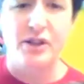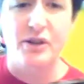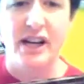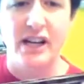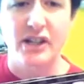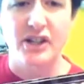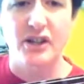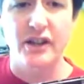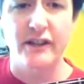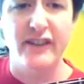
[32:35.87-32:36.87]
strings,
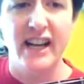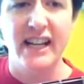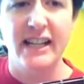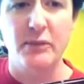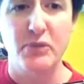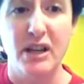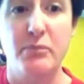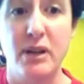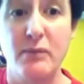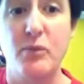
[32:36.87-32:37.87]
you're going to find it to be a
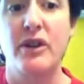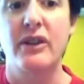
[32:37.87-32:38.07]
bit more